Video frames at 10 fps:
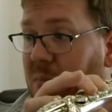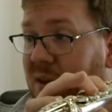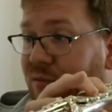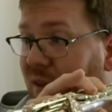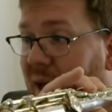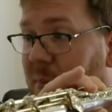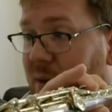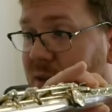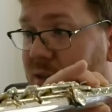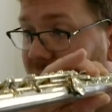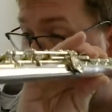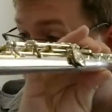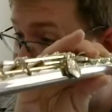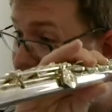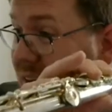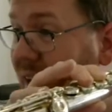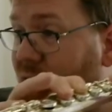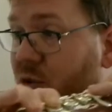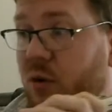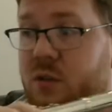and the B flat mini scale, is that E
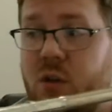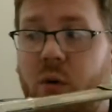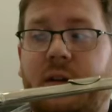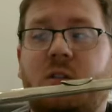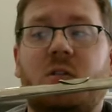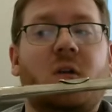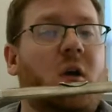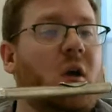natural. So it's